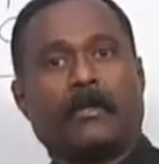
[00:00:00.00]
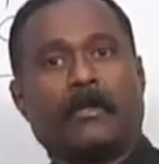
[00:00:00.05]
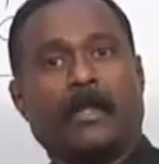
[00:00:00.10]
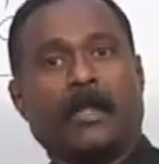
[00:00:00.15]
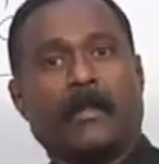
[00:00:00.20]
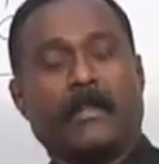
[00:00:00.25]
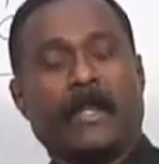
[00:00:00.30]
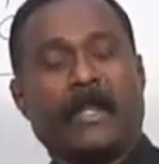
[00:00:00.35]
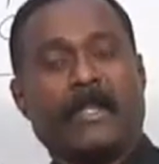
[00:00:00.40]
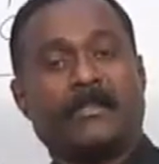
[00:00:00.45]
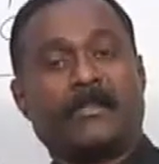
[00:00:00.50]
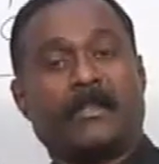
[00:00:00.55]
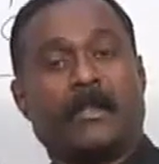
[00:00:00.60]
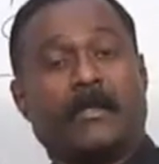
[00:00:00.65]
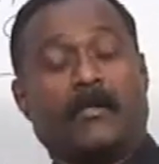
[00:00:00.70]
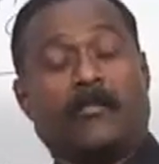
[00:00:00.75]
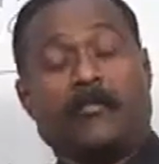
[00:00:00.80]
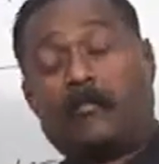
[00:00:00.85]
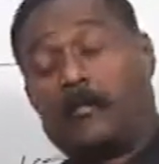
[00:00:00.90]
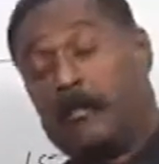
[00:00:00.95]
That means,
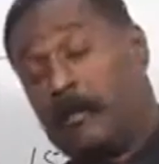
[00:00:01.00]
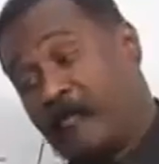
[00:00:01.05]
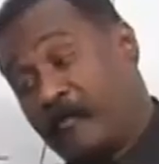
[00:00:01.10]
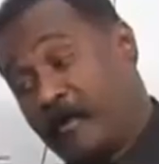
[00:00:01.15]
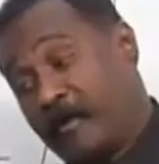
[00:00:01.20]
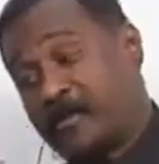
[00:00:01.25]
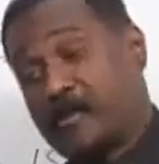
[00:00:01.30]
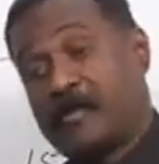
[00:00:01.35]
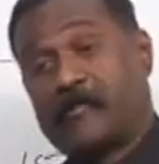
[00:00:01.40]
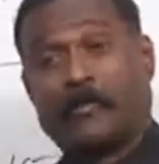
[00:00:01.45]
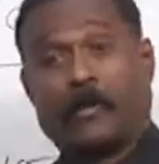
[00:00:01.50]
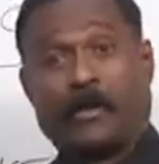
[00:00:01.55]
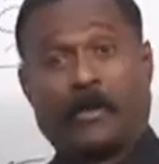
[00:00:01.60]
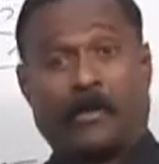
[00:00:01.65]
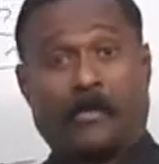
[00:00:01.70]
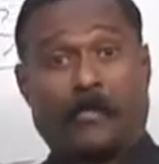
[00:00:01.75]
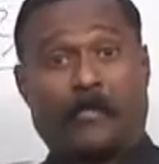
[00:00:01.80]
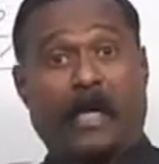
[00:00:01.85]
well, first of all,